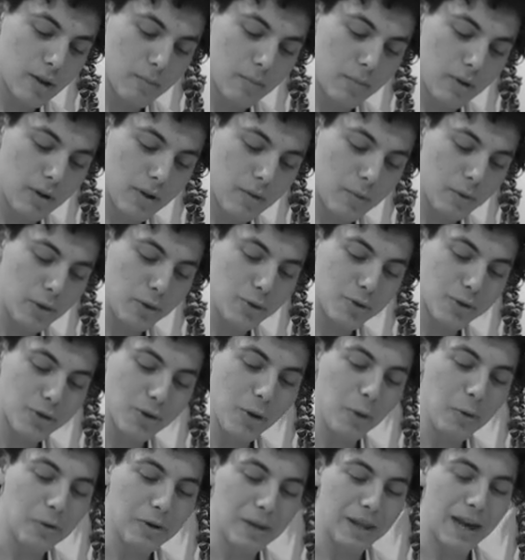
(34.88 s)
but when you
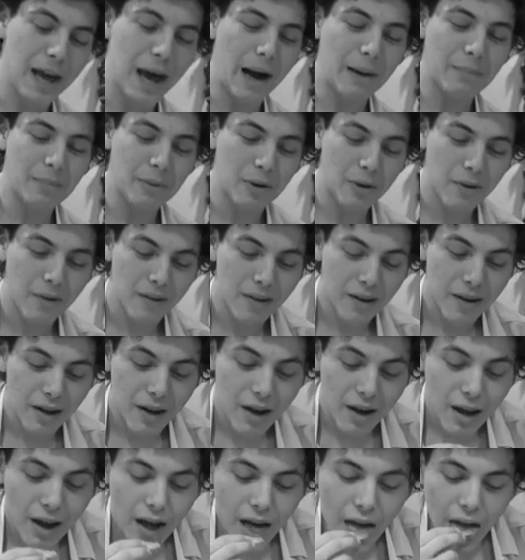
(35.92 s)
soak the apple,
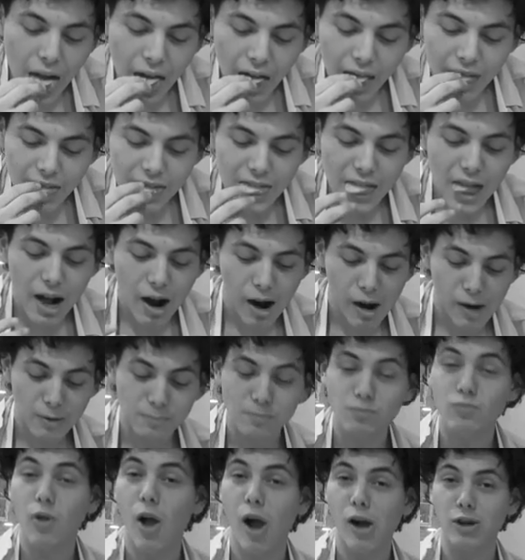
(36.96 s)

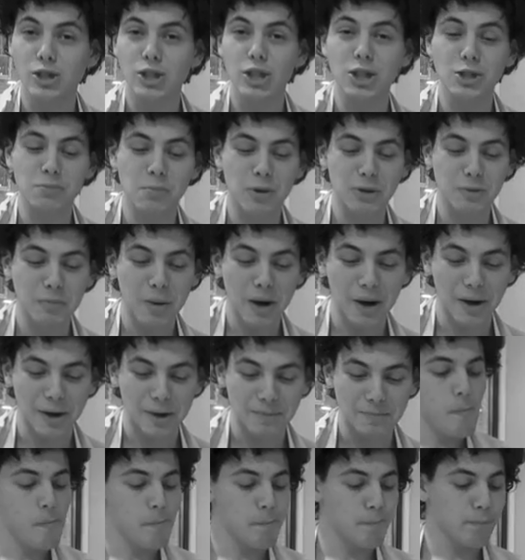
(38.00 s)
it tastes much
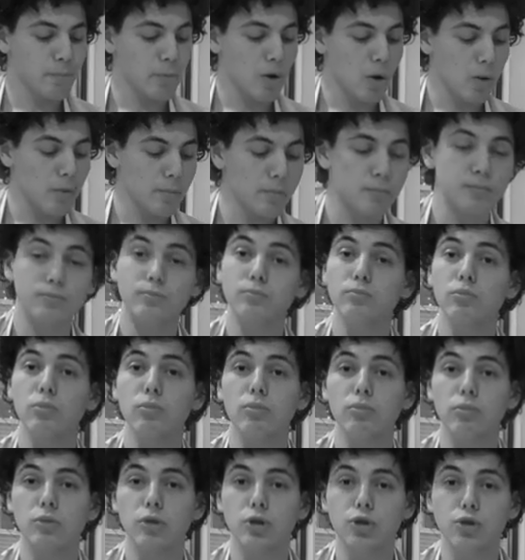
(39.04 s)
better.
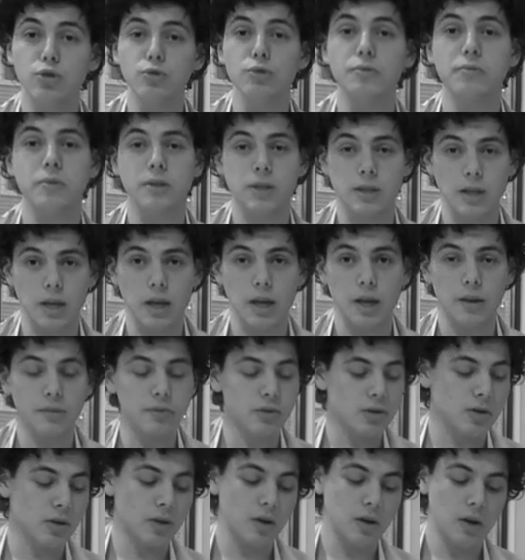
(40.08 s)
The Jews were
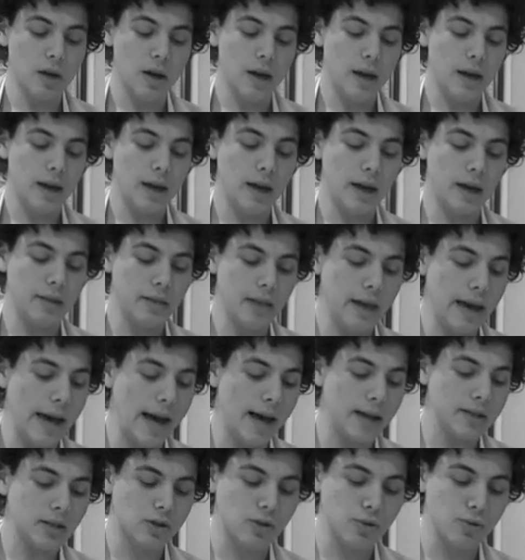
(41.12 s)
slaves, and they
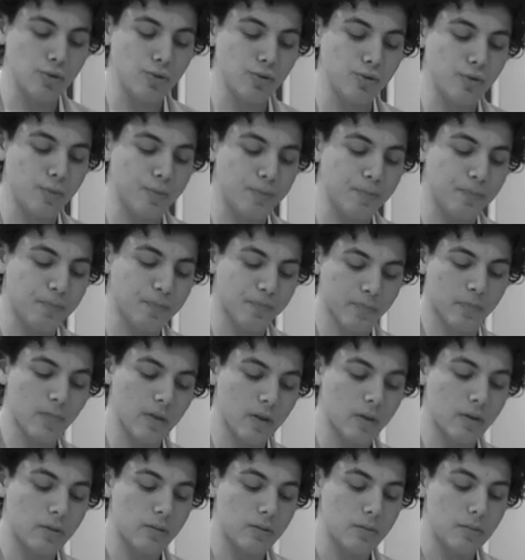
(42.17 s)
had to
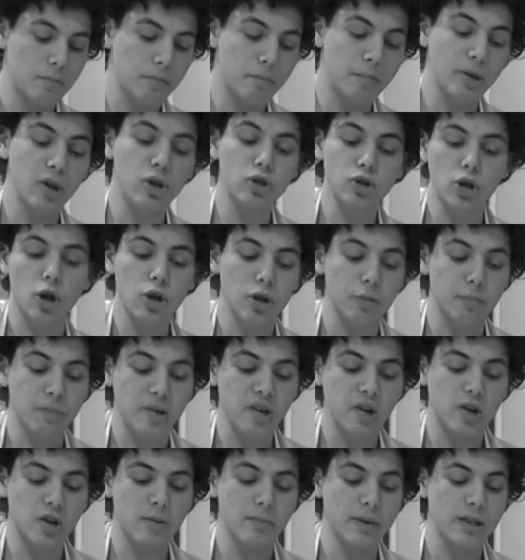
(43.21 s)
build all the
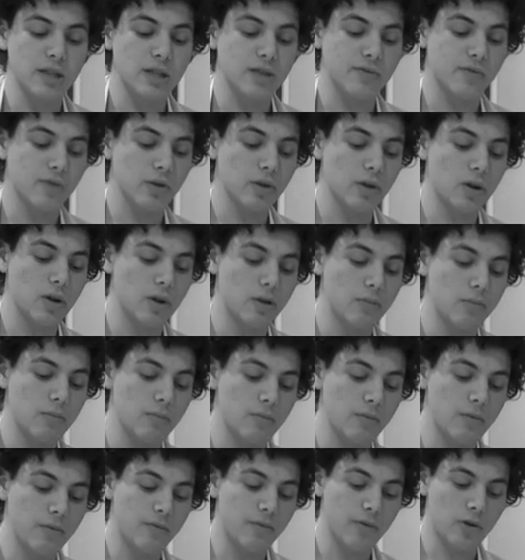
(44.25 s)
pyramids for
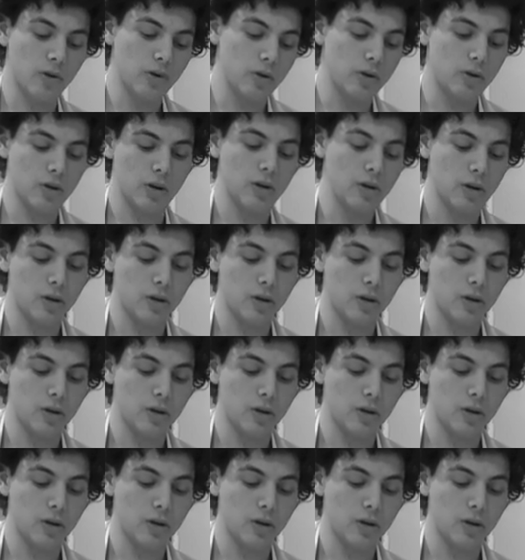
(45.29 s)
the